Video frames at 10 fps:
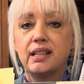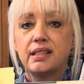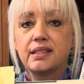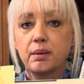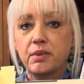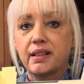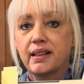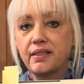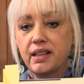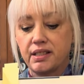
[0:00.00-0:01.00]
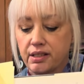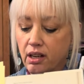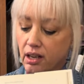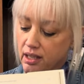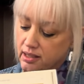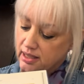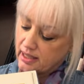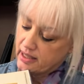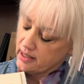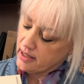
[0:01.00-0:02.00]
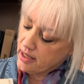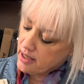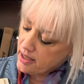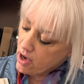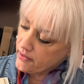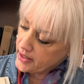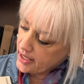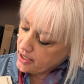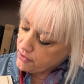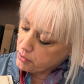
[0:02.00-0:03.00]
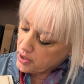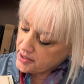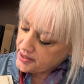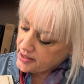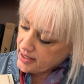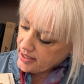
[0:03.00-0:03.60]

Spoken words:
something that they saw on the cave walls.